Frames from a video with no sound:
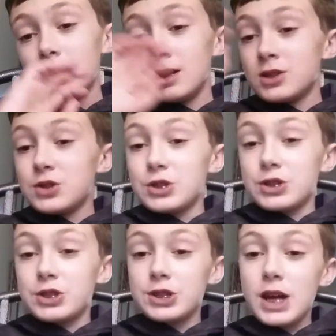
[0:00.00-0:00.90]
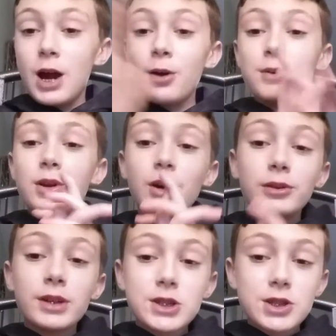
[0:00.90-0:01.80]
It's just, I don't
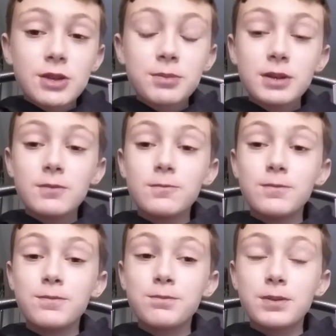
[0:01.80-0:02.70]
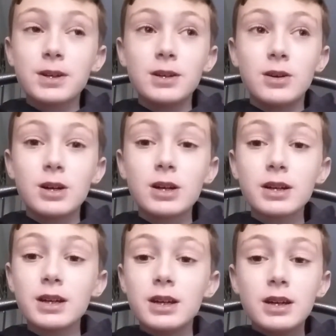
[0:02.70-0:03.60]
know. It's something pretty
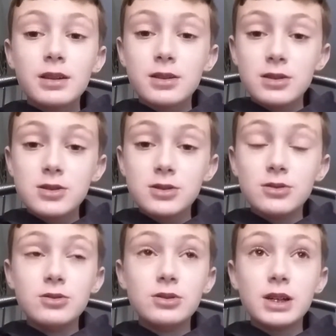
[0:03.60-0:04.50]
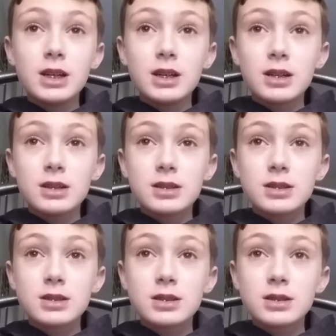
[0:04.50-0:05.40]
hard to do, and
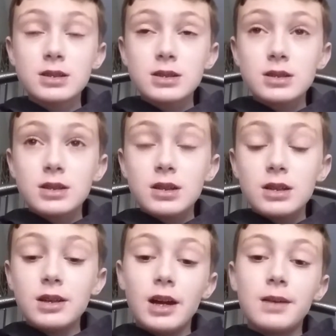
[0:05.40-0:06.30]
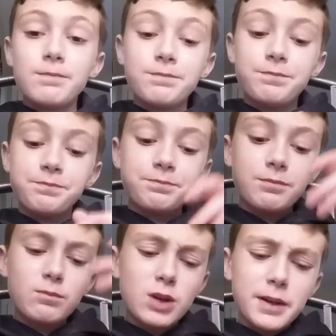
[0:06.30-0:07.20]
yeah.
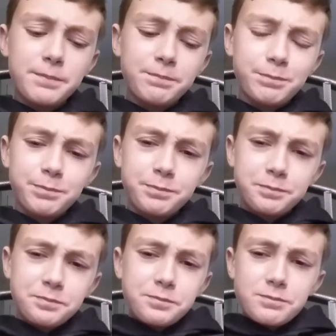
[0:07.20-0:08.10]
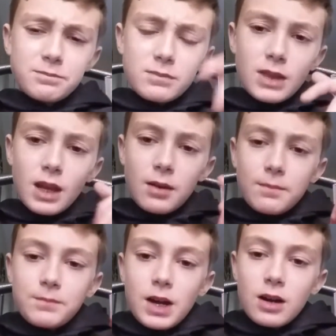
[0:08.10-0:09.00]
But
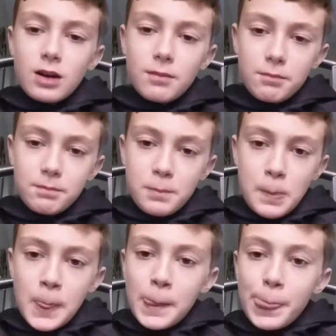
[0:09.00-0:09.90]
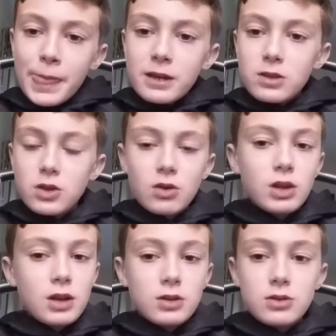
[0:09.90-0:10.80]
don't
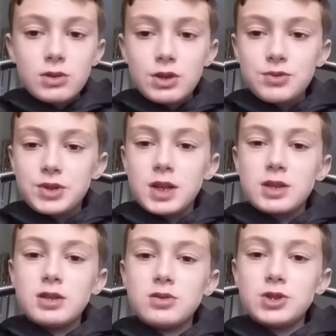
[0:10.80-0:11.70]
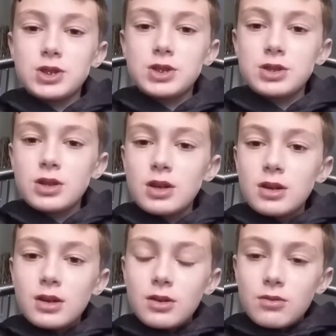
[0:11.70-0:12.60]
let your nerves get to you. Just
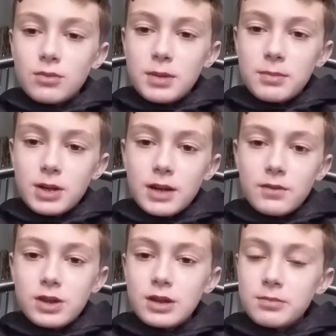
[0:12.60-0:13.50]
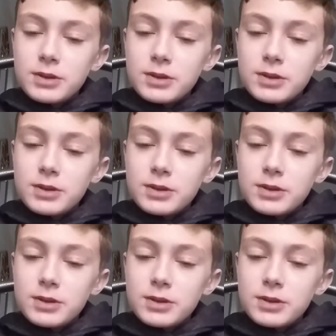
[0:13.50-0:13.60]
remember everything.